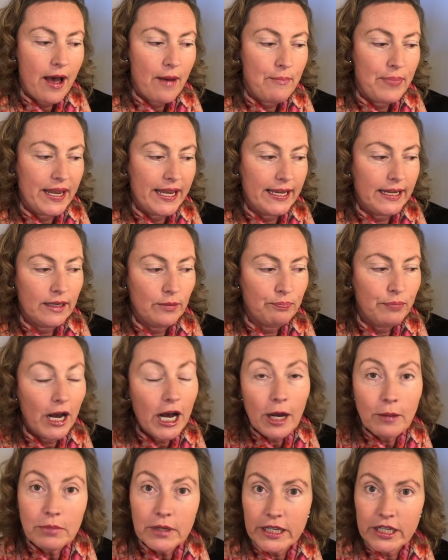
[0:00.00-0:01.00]
being
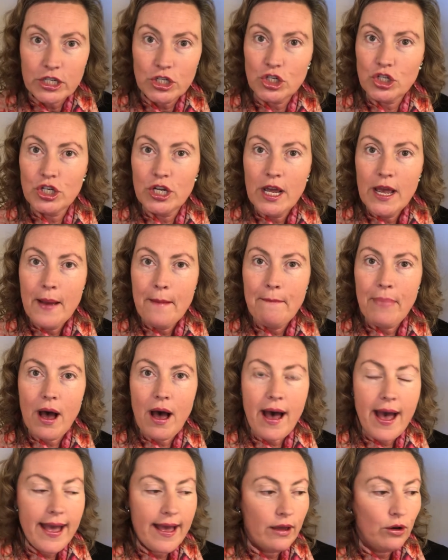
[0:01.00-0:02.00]
published
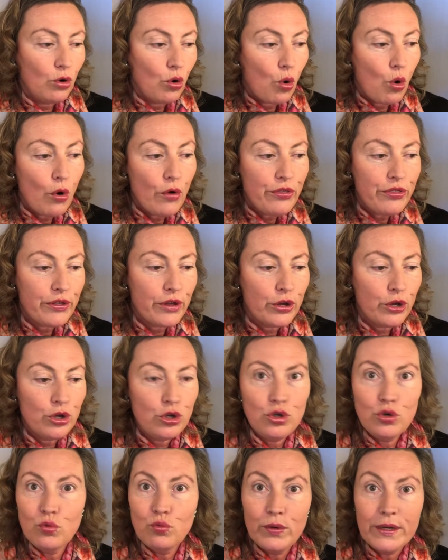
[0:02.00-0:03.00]
by an author who
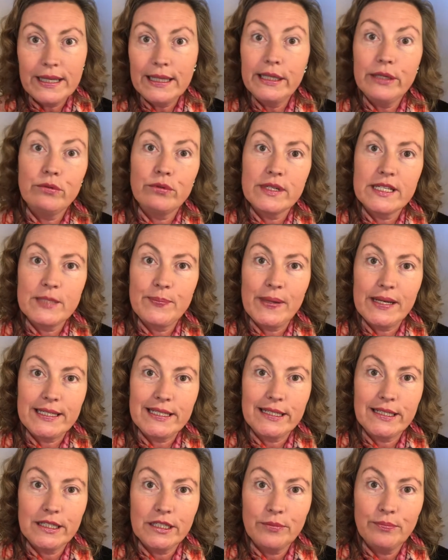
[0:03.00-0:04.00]
you really respect
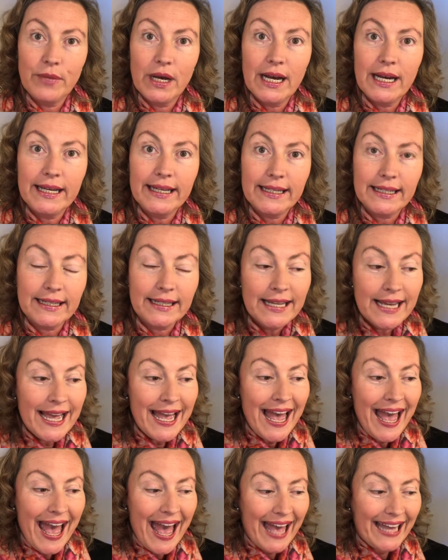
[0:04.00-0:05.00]
and admire,
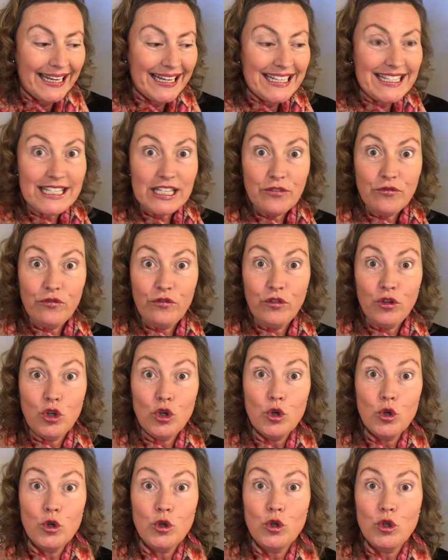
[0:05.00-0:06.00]
and it's
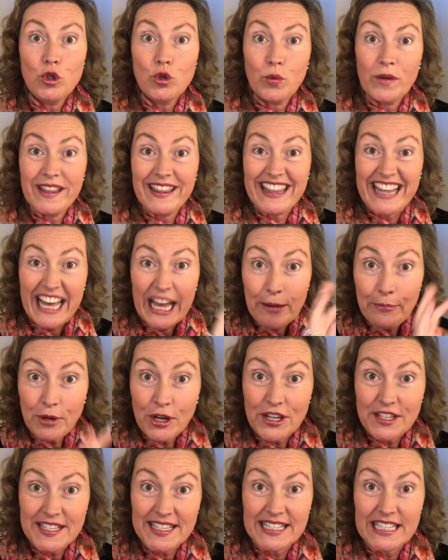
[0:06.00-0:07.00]
infused with their
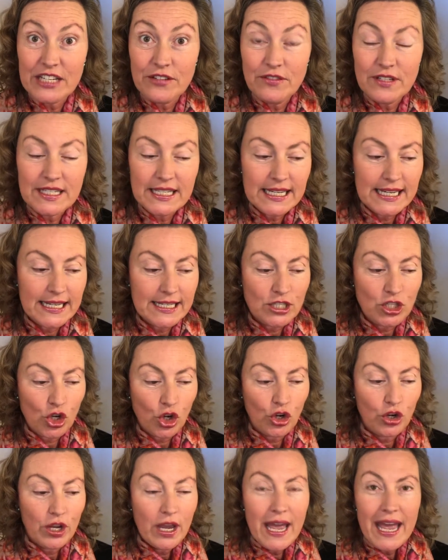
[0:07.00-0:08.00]
positivity.
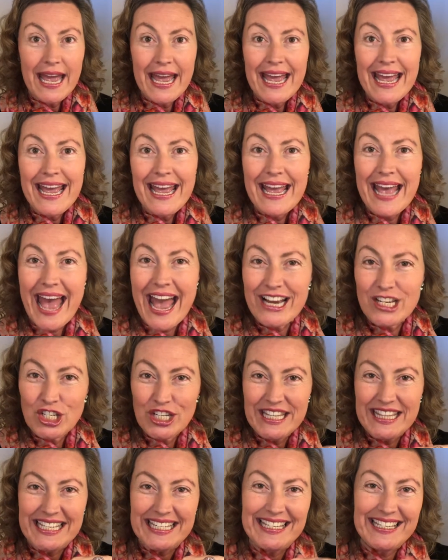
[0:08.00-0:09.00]
So actually
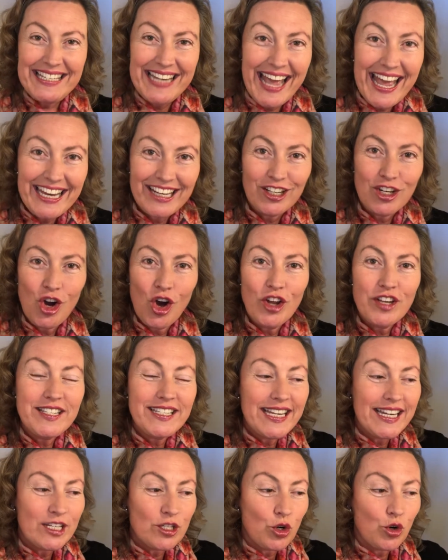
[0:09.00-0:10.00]
the standard
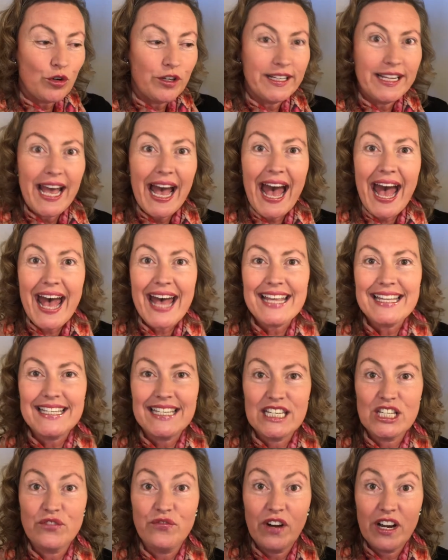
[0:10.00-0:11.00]
content already has
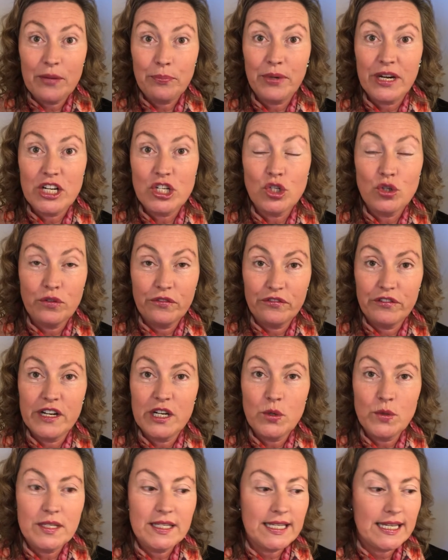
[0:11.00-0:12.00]
this vibrational
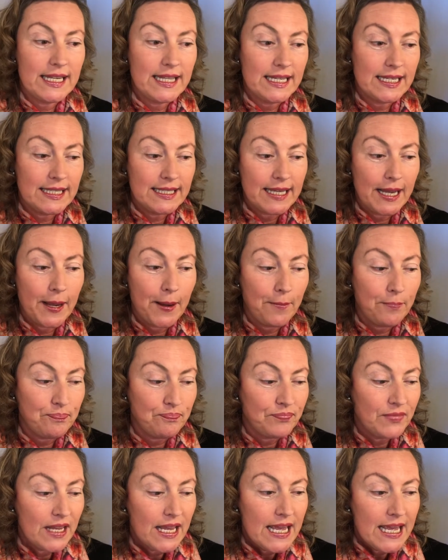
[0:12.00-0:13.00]
frequency,
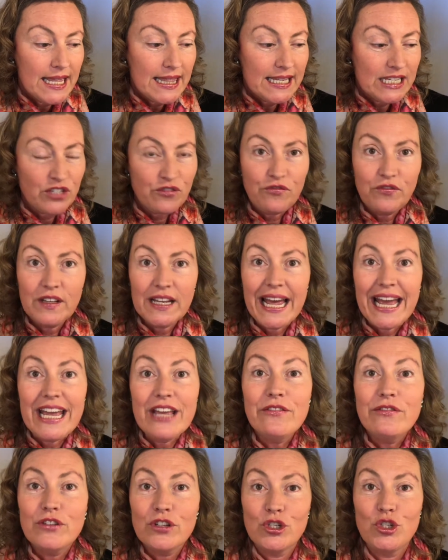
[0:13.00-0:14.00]
this
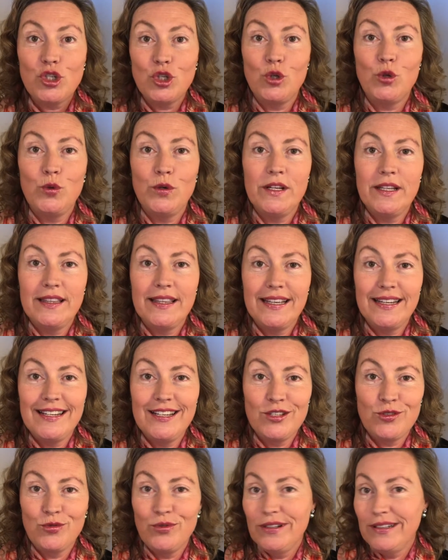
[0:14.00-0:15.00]
flavor to it that
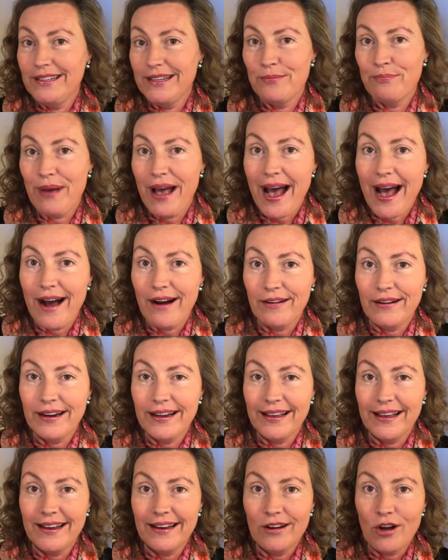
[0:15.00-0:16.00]
is really
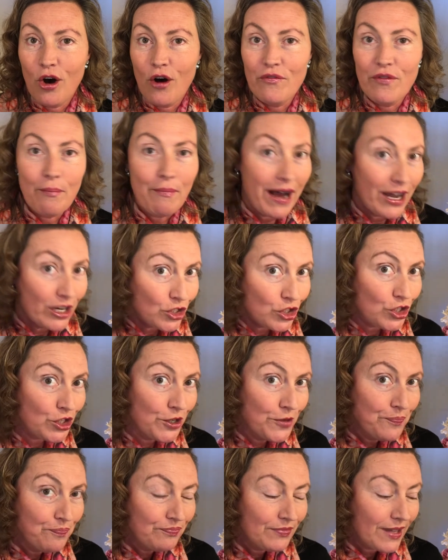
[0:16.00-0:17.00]
empowering and of a much
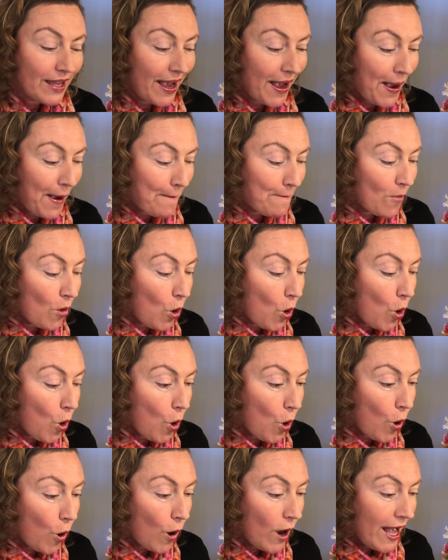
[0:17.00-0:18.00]

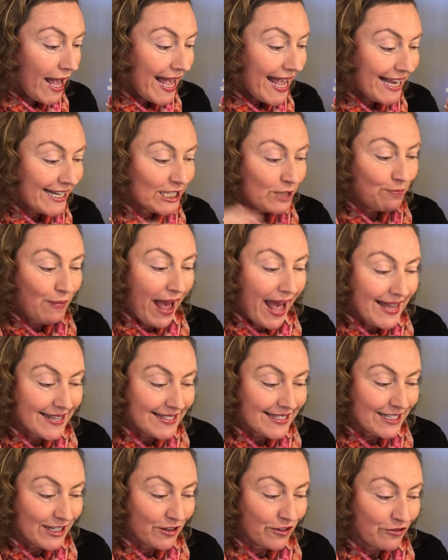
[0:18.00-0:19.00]
more
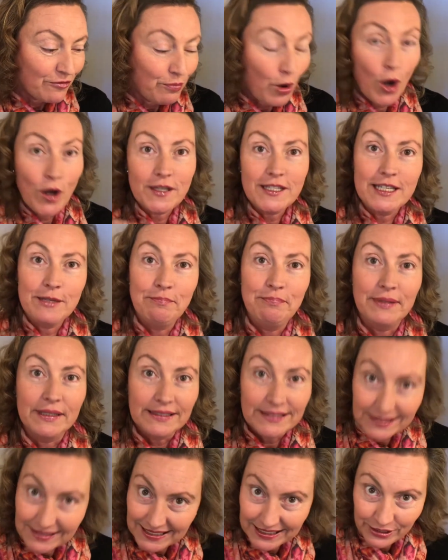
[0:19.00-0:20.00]
expansive
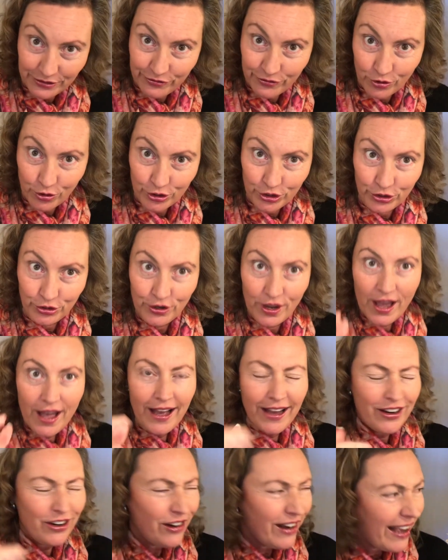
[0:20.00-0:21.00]
possibility for you.
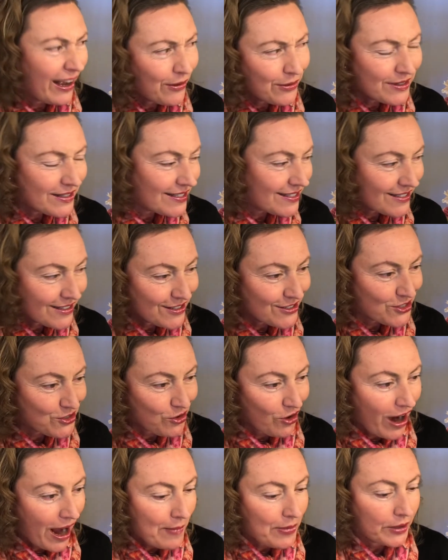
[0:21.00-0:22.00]
I don't know how else to
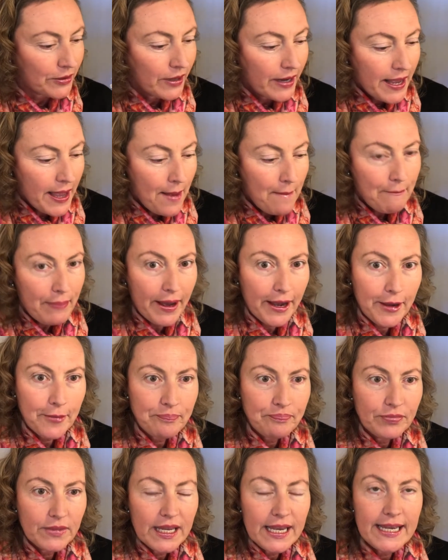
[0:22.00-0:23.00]
describe it, but
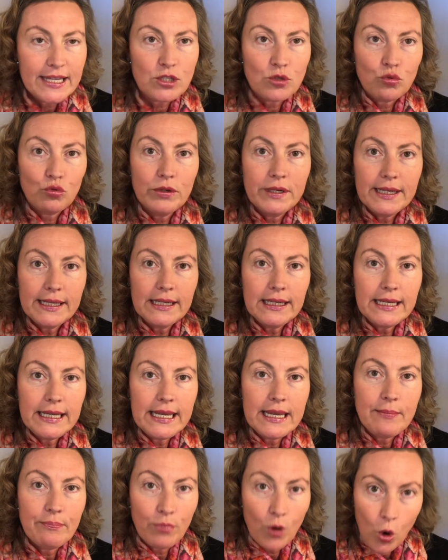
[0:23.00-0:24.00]
it's
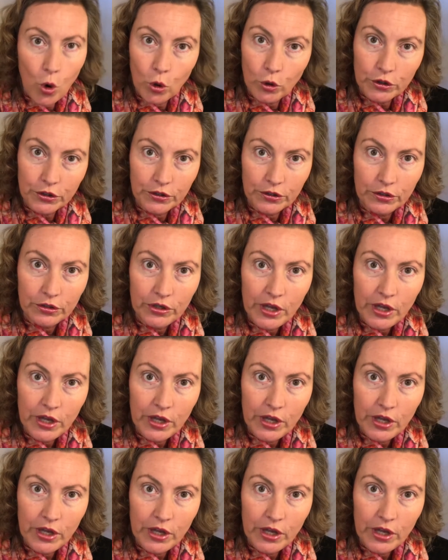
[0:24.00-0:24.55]
really important